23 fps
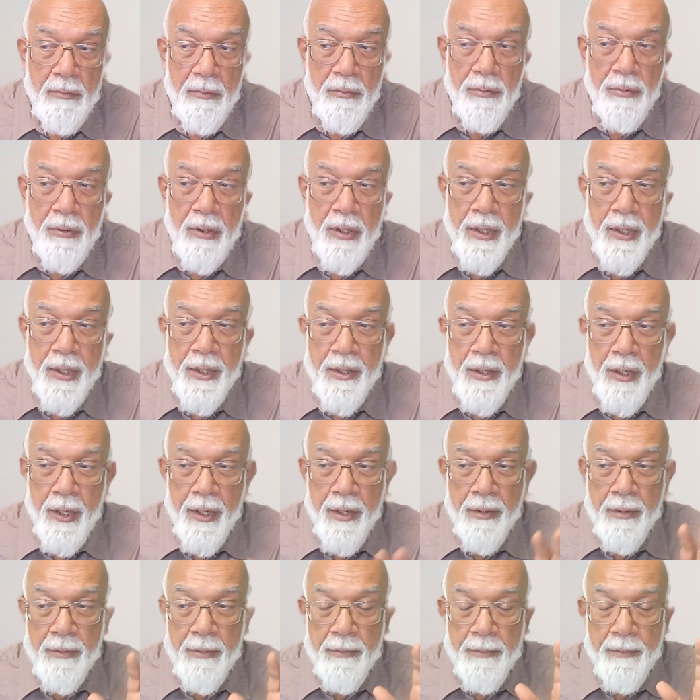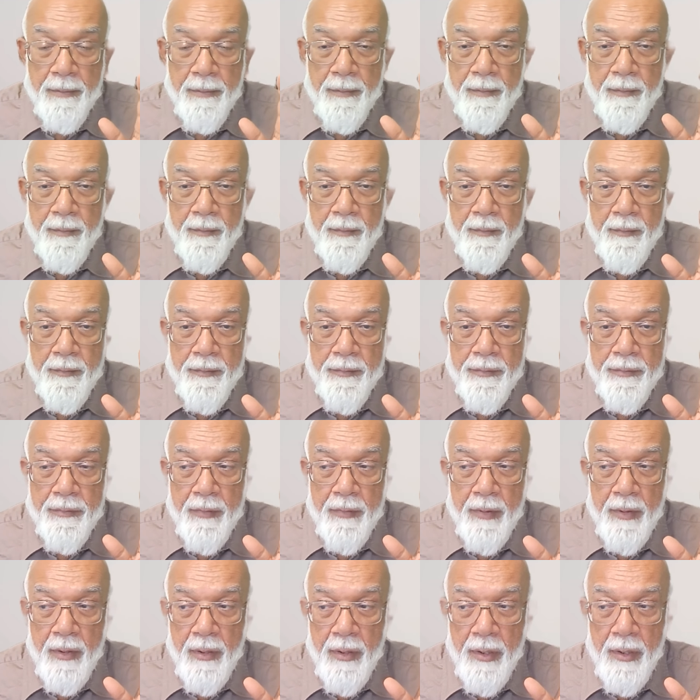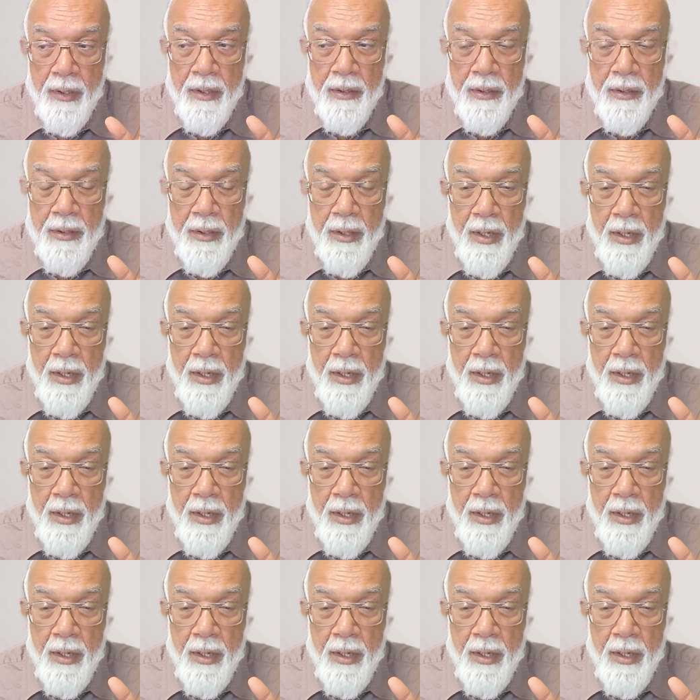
Very clear in,